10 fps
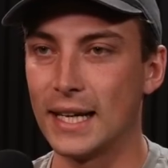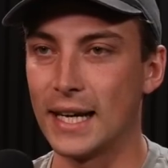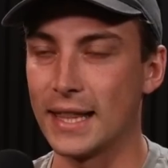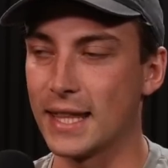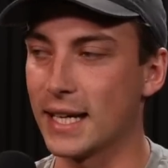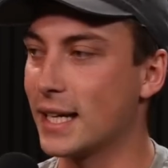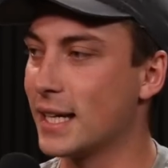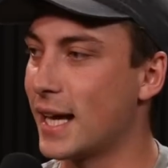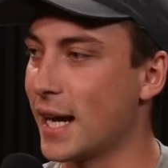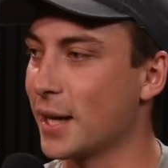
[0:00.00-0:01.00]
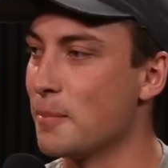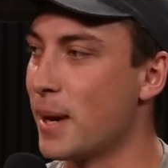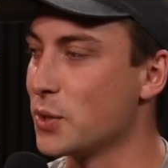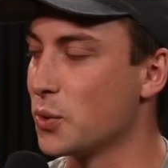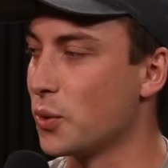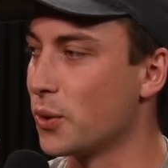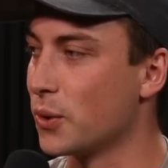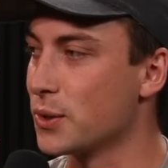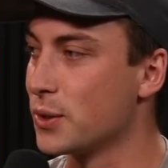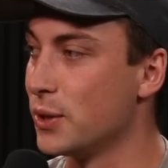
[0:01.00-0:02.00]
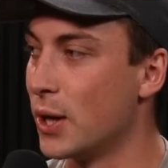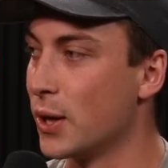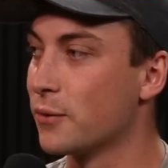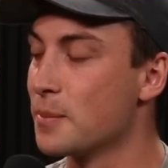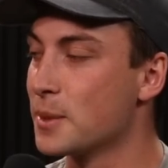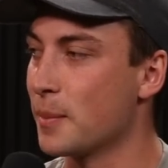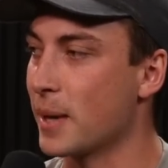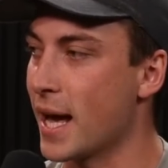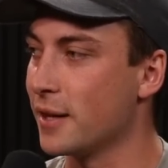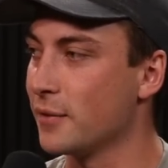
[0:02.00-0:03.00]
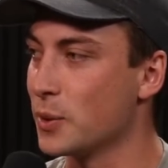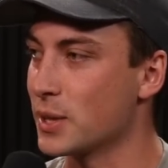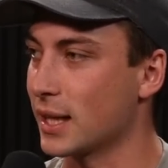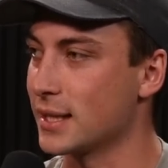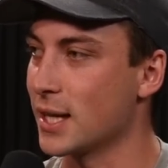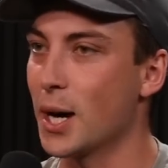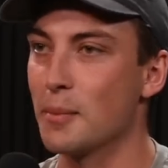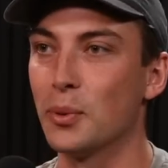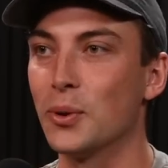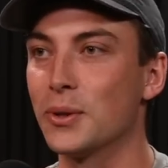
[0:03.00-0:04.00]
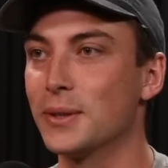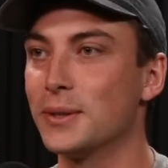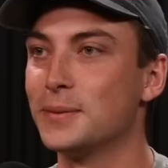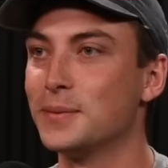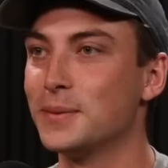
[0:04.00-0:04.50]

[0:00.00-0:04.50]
I think getting a mentor or learning from someone ahead of you is like a time portal.